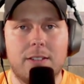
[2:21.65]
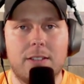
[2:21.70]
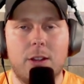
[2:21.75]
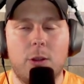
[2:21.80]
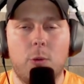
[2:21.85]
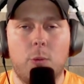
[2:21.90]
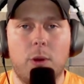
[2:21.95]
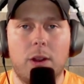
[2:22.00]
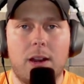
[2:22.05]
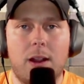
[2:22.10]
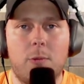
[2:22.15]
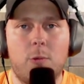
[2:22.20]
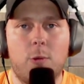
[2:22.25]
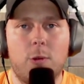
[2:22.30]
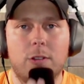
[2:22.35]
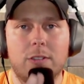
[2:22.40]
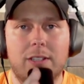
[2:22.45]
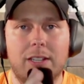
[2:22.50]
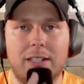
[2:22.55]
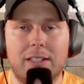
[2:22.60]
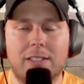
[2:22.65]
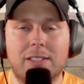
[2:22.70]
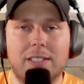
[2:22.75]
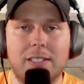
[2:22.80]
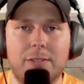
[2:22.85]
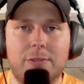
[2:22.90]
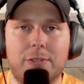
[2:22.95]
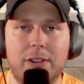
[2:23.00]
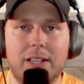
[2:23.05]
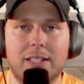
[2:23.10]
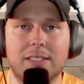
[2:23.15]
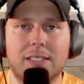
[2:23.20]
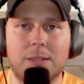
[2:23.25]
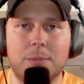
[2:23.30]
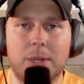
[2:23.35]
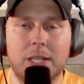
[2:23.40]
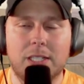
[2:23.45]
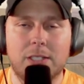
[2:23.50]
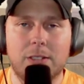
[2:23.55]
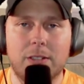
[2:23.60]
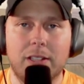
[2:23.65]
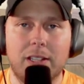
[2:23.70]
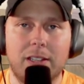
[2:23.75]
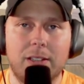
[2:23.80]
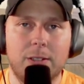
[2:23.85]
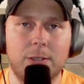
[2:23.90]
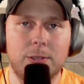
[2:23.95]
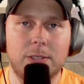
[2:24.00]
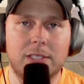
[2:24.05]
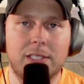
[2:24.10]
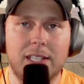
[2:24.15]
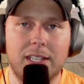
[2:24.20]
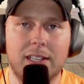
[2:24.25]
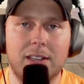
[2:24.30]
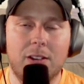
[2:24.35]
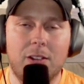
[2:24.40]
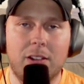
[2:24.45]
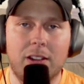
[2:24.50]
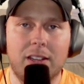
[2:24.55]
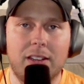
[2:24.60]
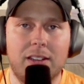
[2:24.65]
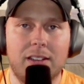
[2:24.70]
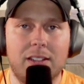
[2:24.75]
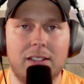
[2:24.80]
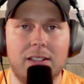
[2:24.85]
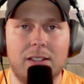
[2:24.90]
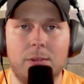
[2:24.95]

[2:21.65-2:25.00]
So what I want Tennessee fans to make sure they do is get on